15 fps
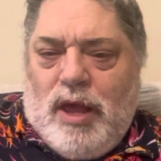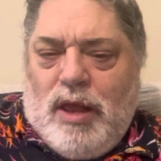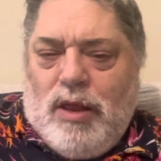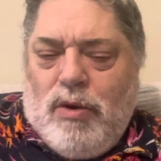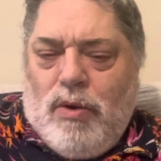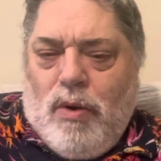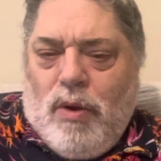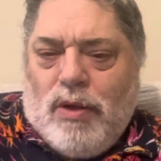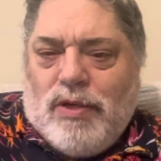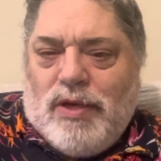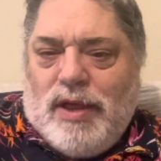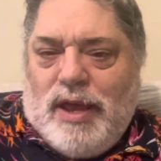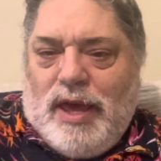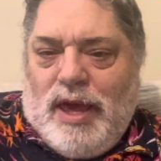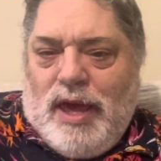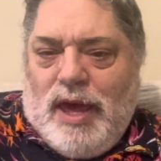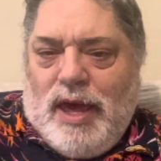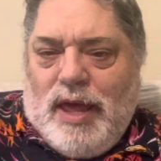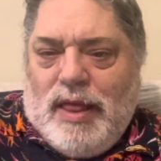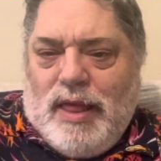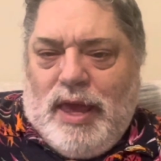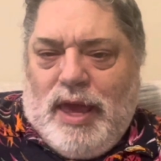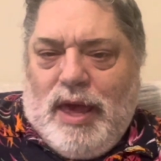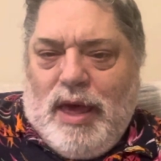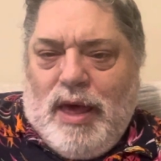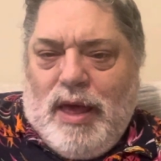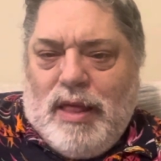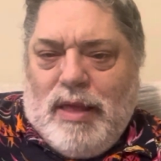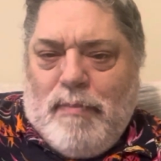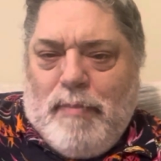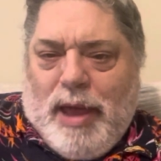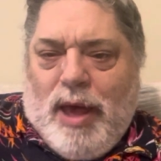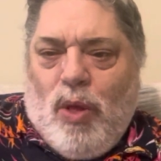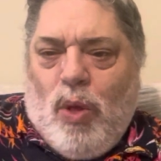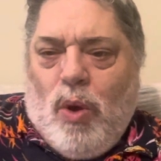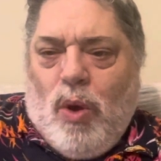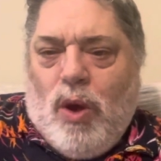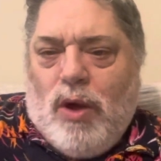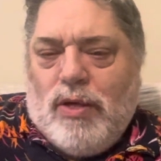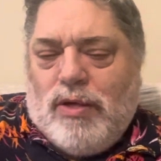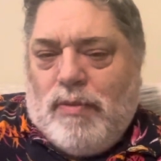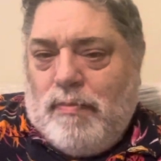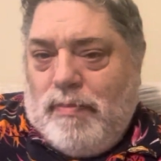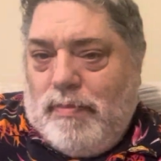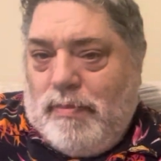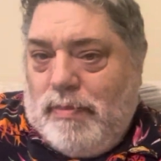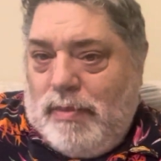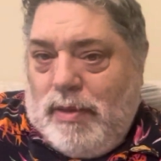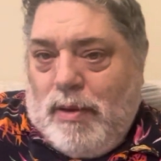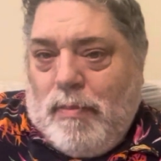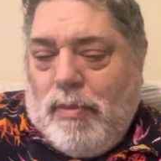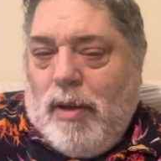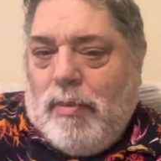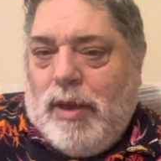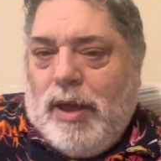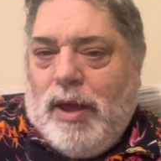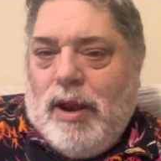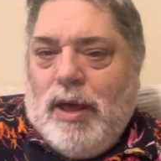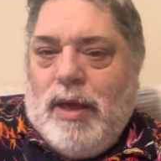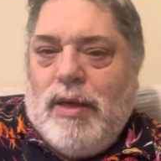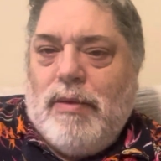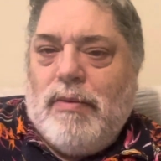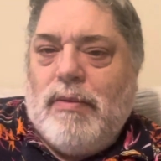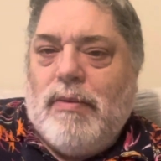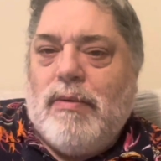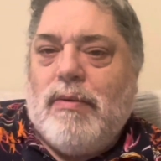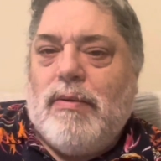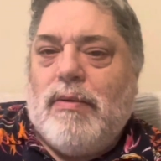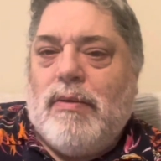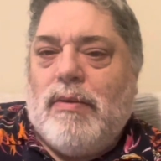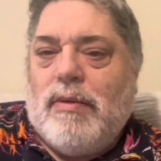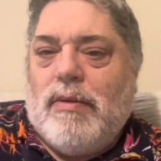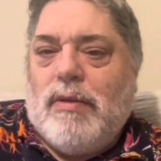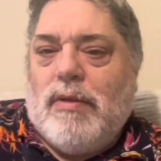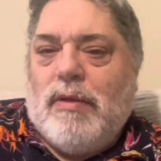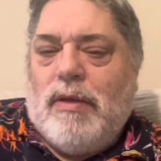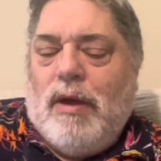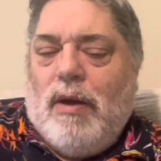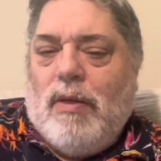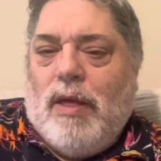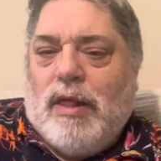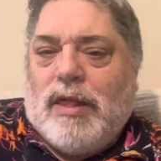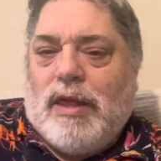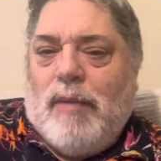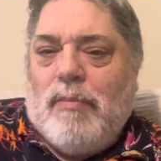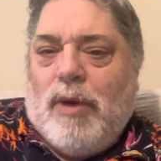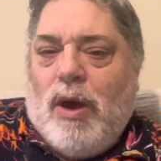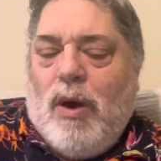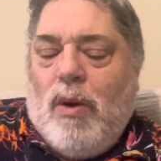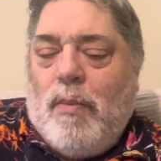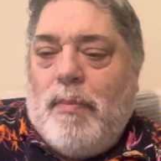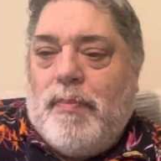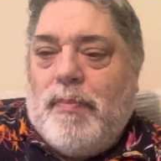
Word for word: New York City and the uh, the bail laws. They're probably going to, you know, let them go.